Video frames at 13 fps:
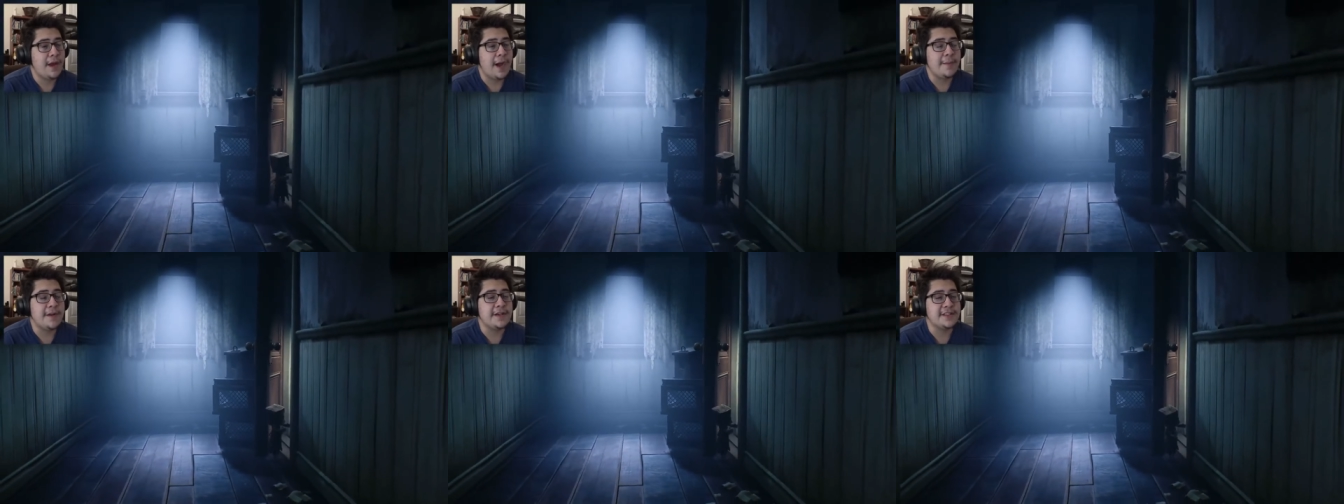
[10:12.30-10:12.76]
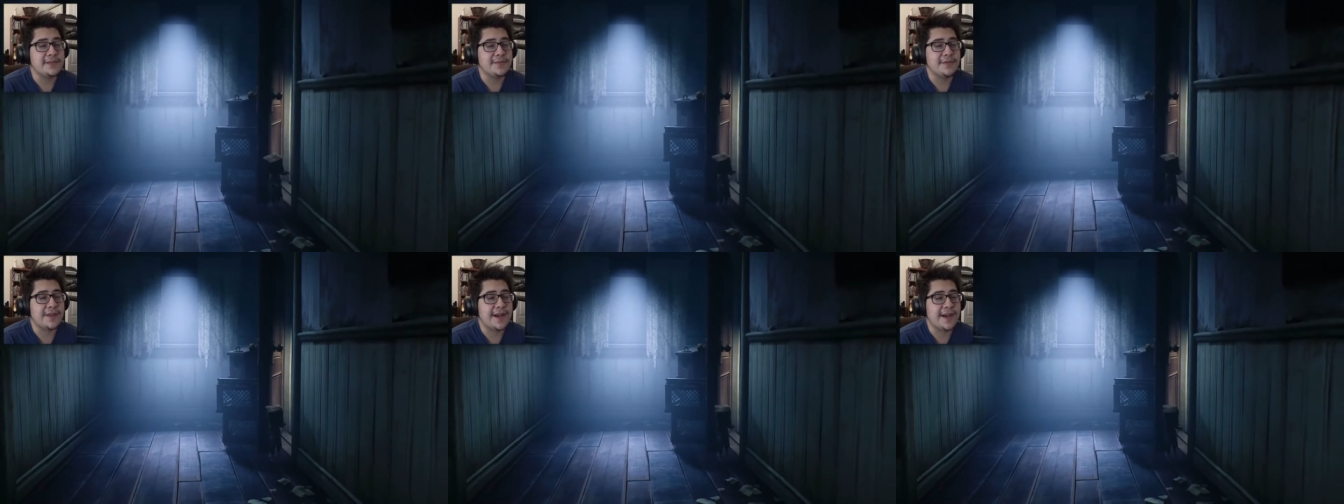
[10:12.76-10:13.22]
I'm gonna
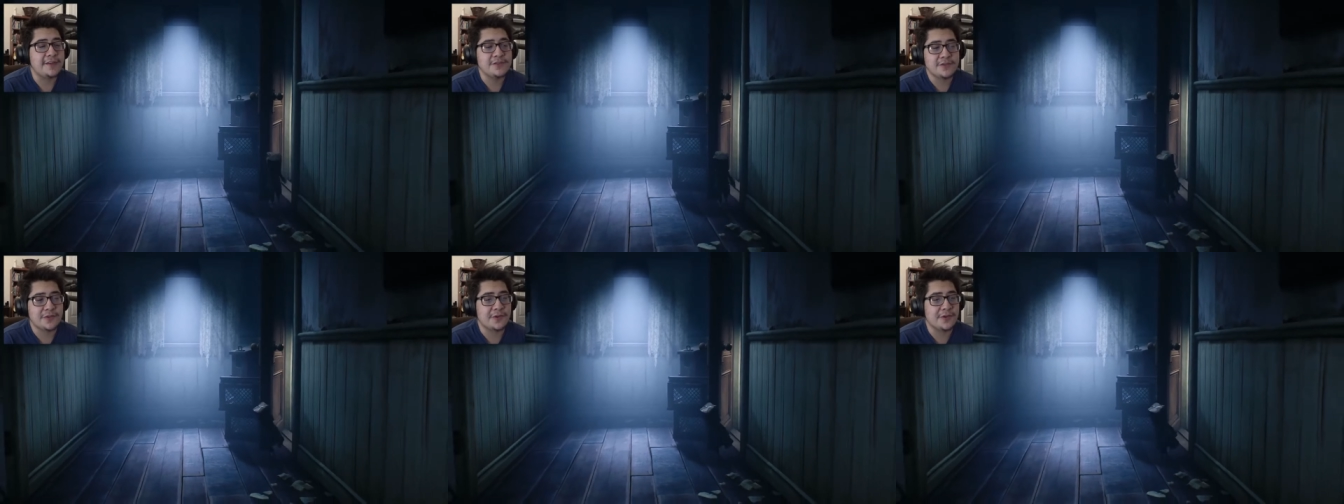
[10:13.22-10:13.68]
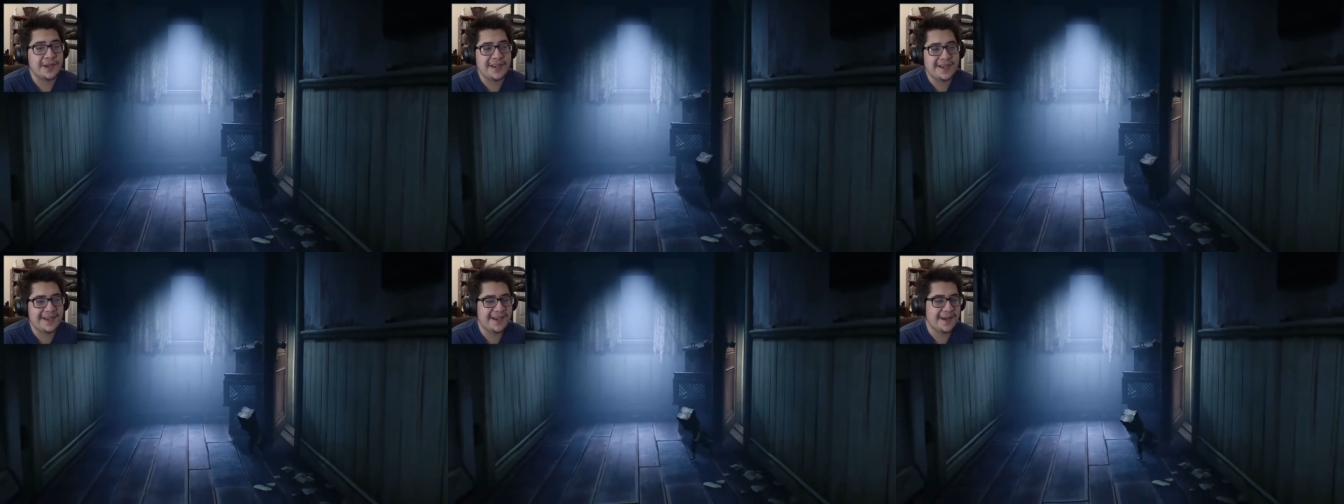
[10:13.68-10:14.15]
explore the house real
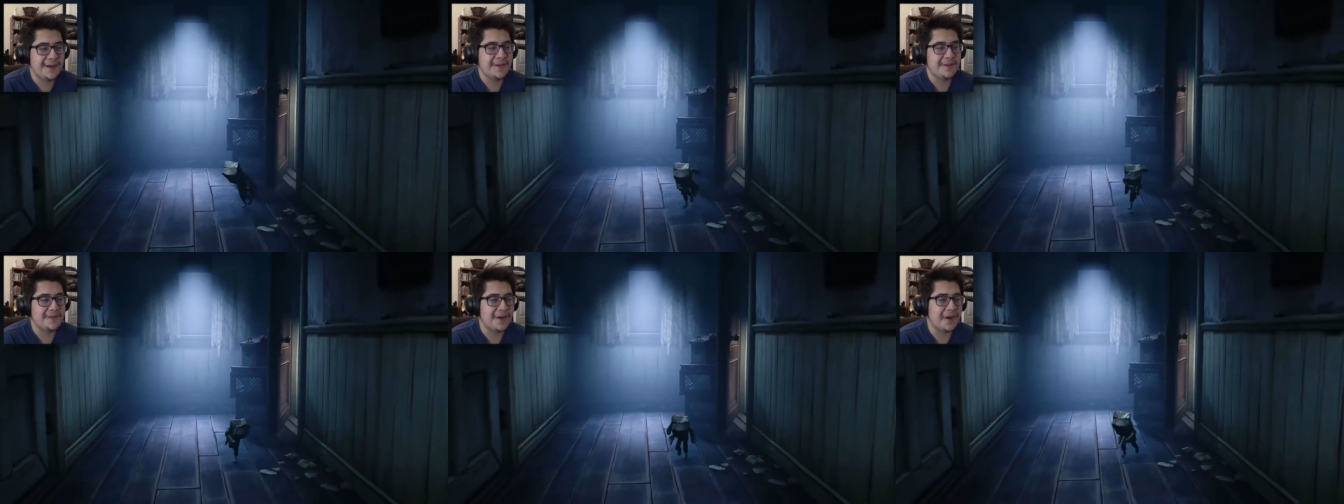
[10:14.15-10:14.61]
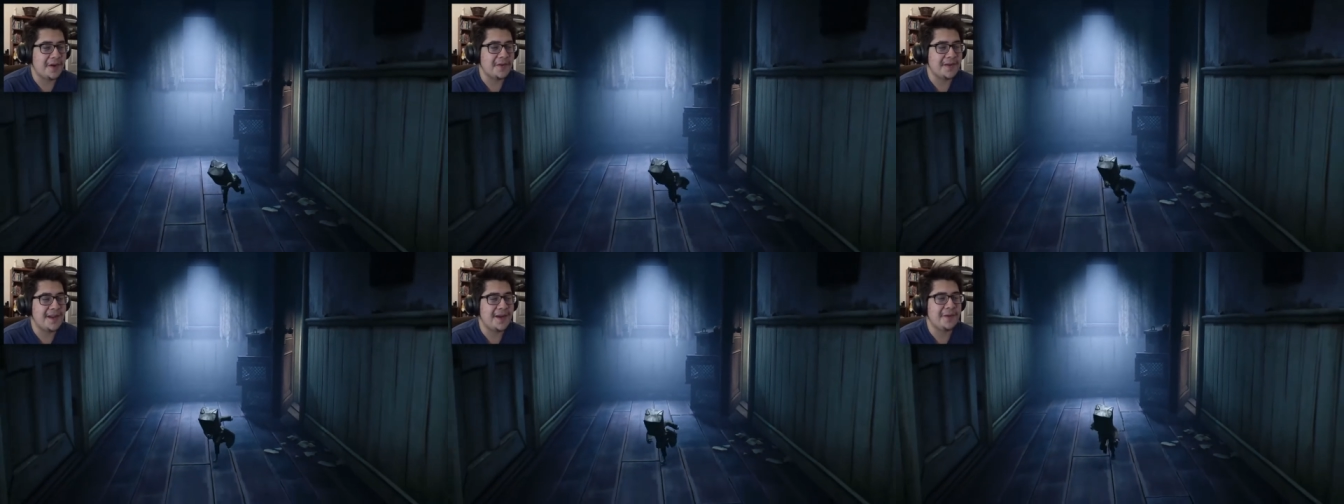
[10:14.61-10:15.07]
quick before I
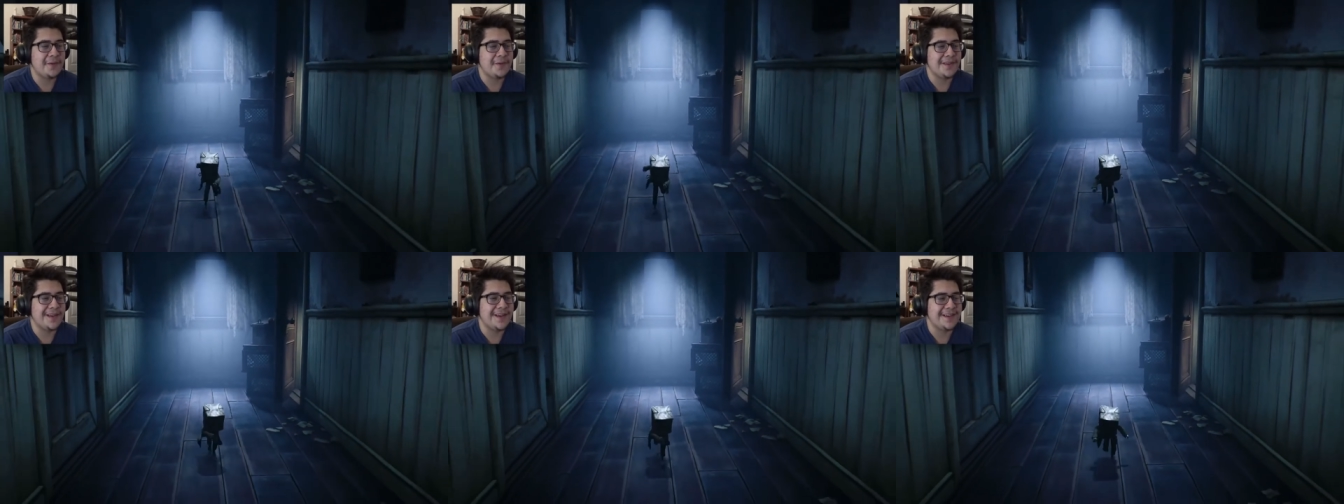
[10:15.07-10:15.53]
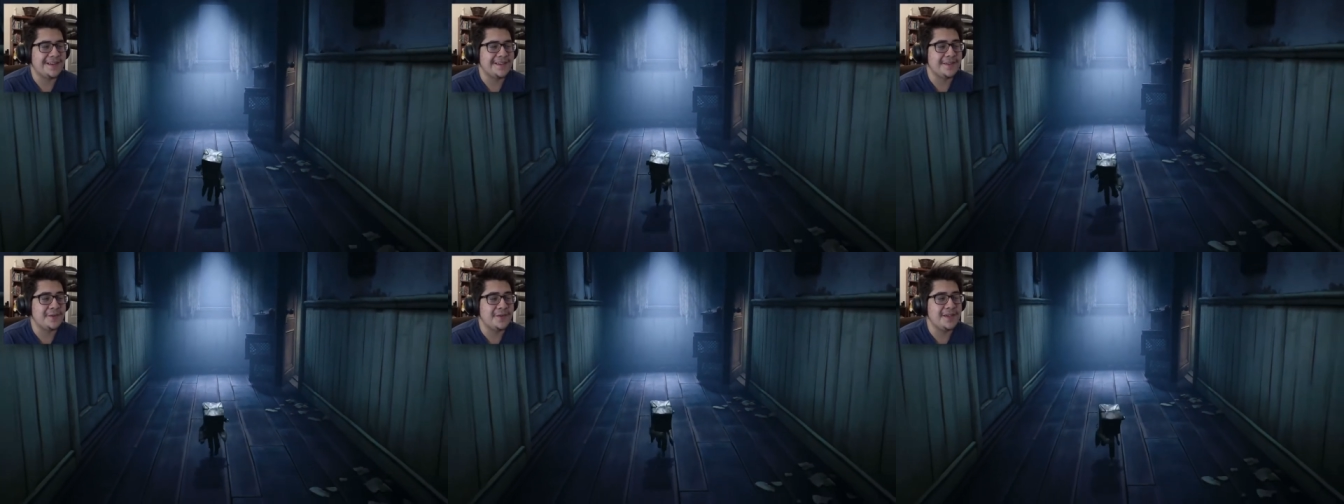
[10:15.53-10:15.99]
go down where that
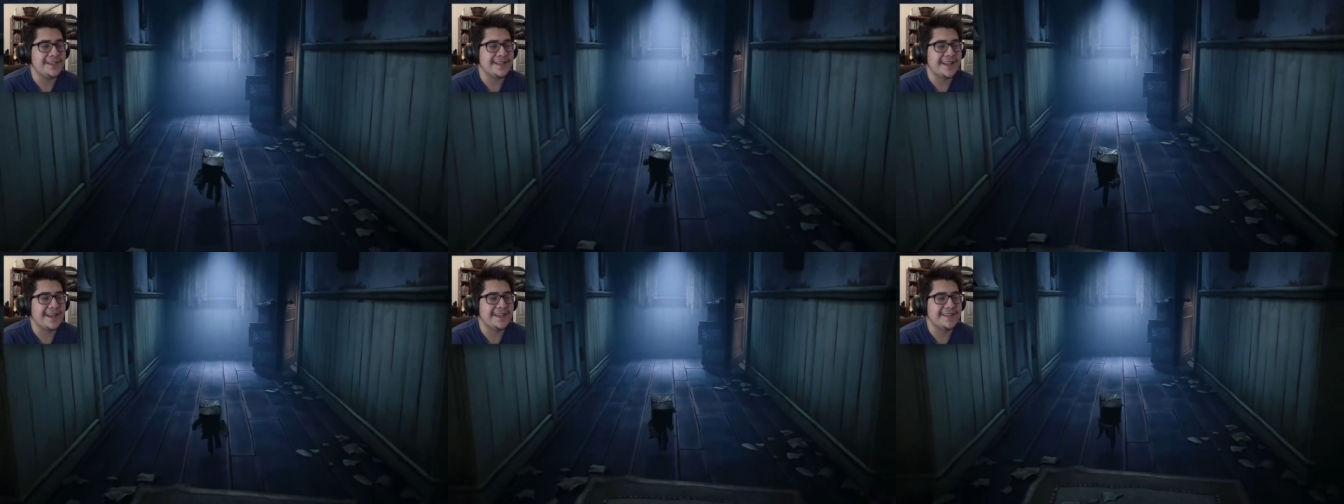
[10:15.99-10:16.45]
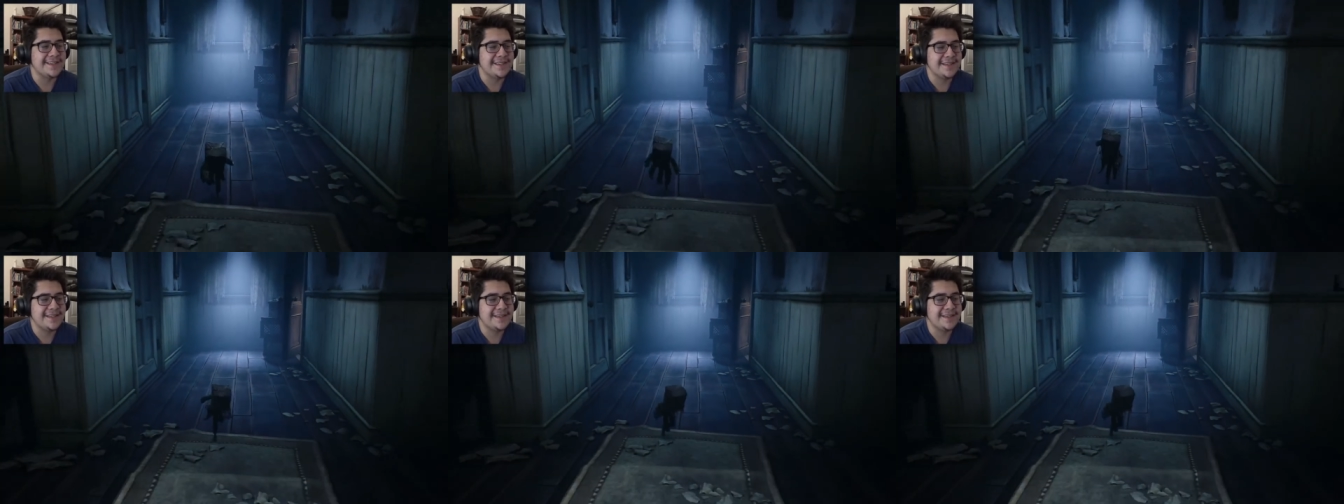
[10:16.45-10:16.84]
noise thing is.